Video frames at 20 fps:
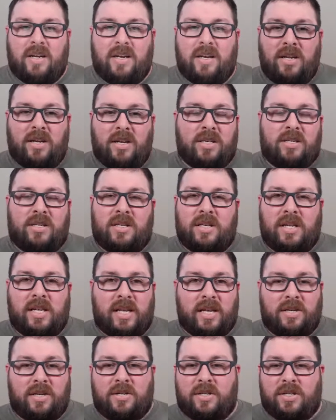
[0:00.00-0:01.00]
Just
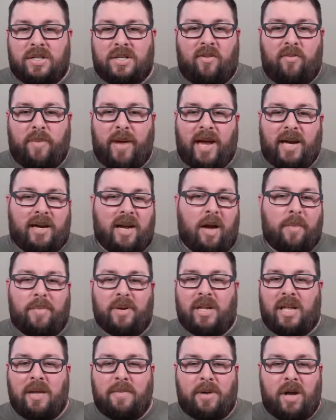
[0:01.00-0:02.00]
get yourself back up and
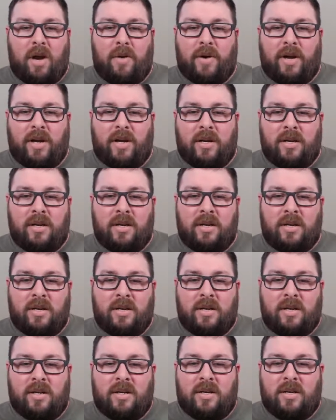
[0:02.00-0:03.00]
keep going.
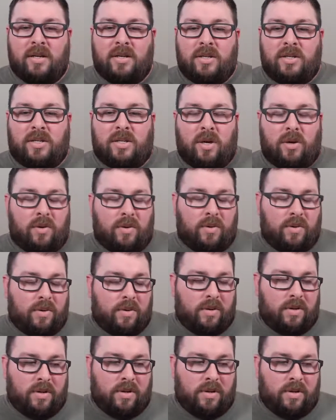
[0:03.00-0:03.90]
So